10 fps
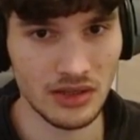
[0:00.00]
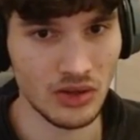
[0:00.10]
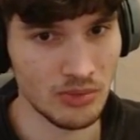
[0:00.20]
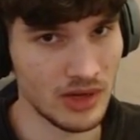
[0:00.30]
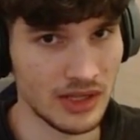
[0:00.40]

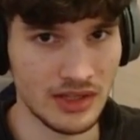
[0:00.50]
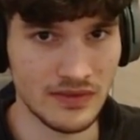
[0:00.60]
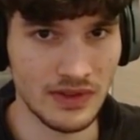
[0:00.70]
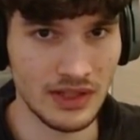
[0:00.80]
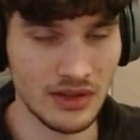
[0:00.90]
Hope you liked this
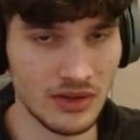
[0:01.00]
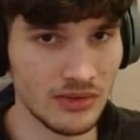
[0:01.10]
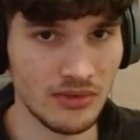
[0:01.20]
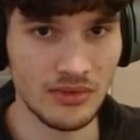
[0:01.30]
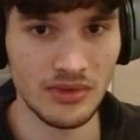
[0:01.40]

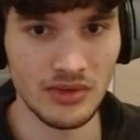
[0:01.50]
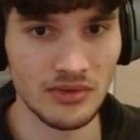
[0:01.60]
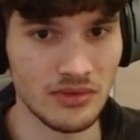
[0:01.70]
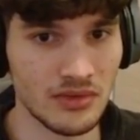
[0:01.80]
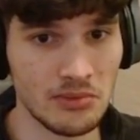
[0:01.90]
video.
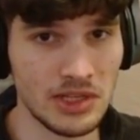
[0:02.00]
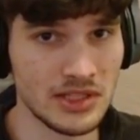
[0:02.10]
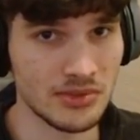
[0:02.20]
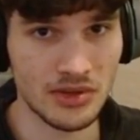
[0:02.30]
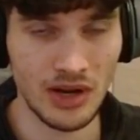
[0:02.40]
Please
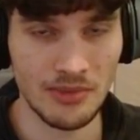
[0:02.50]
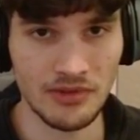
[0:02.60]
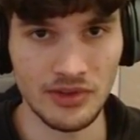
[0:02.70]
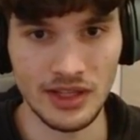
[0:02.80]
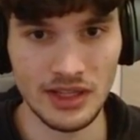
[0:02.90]
subscribe
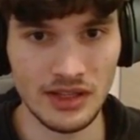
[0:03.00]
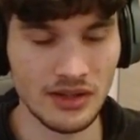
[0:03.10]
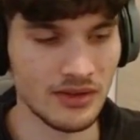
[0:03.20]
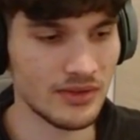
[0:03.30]
if you did,